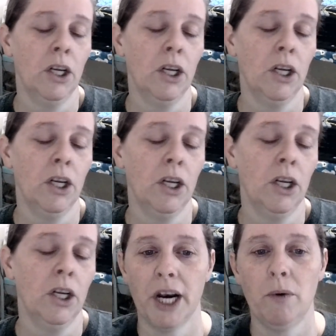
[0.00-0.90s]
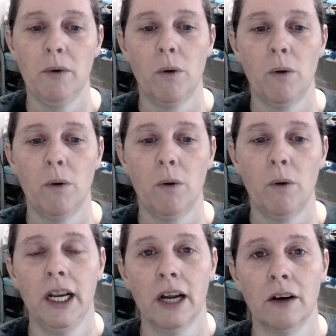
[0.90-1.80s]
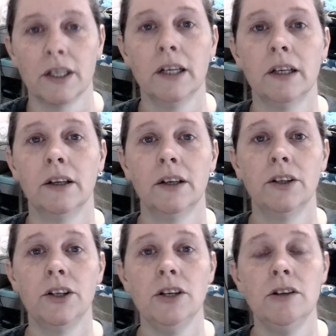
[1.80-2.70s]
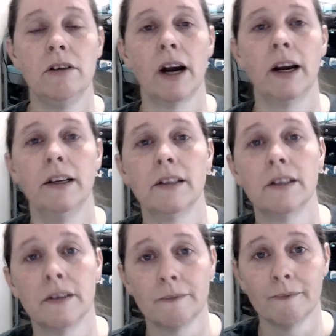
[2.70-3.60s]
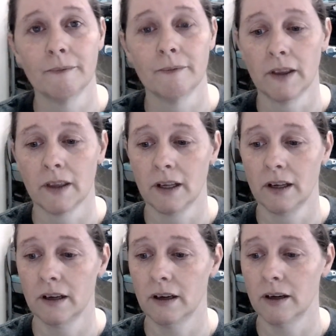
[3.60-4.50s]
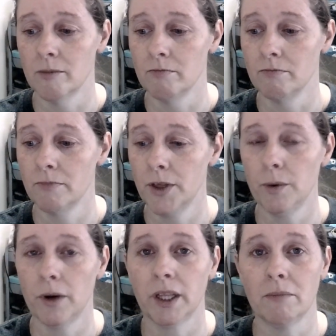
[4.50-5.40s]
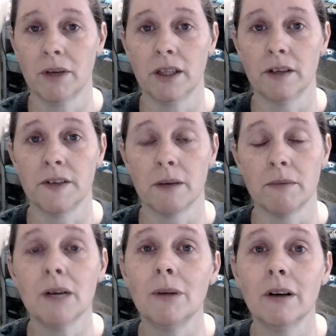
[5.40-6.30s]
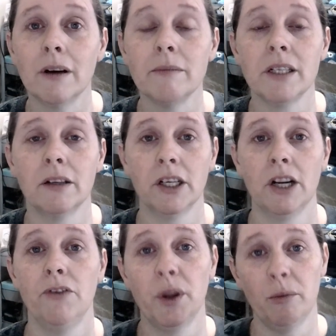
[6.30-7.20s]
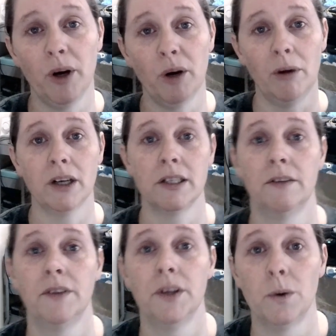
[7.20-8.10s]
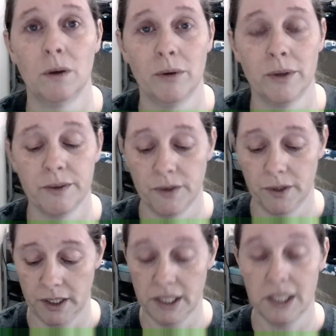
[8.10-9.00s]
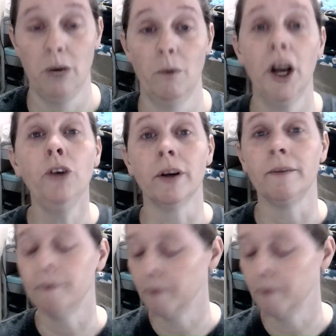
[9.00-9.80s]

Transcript: doorables that I will work on getting out to you guys. Um, throughout the month of September. I'm still looking for the bigger box of the Doorables for the Disney 100.